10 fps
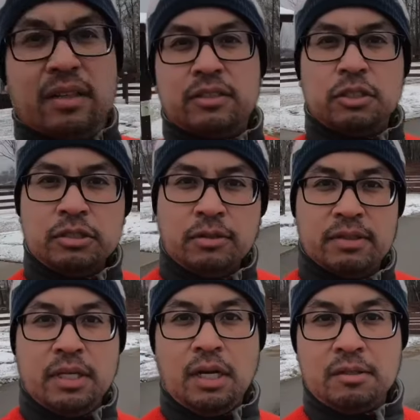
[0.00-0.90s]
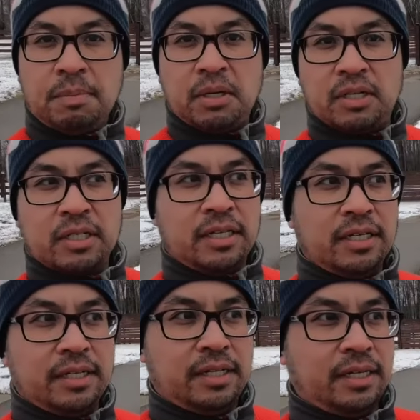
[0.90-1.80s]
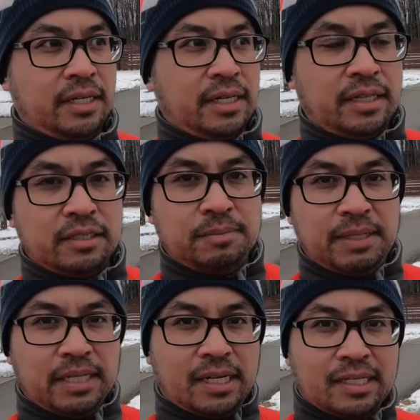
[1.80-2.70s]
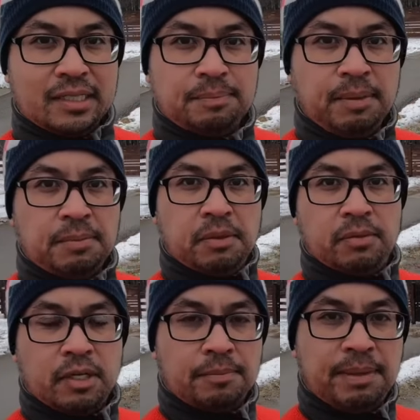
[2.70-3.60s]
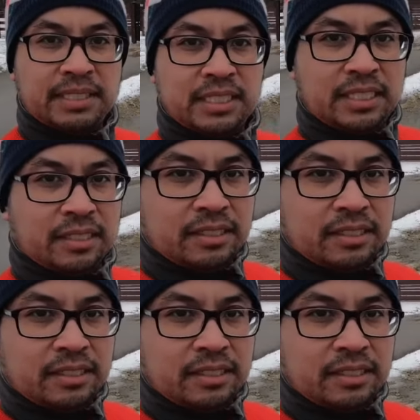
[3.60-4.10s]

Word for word: There's also a dog park, and there's been a lot of people with their pets here.